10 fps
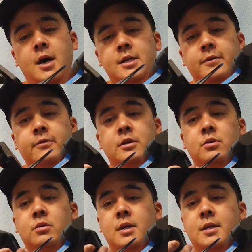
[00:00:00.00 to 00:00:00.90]
I definitely
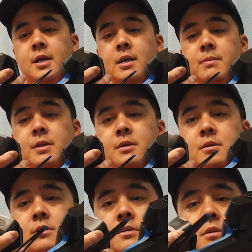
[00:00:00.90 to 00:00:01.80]
don't like that
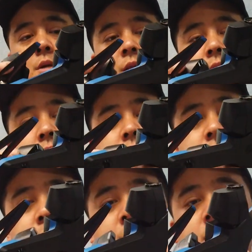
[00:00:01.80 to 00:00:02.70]
because I think it
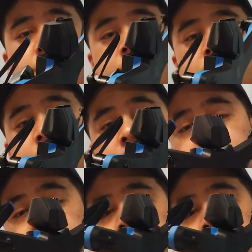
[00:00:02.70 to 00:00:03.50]
needs to be clipped. This